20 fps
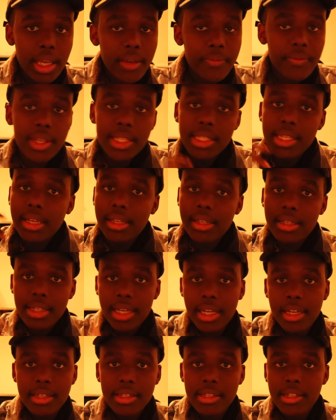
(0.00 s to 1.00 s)
if they're saying this
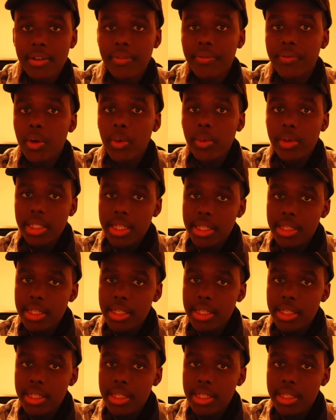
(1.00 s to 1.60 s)
kind of stuff, always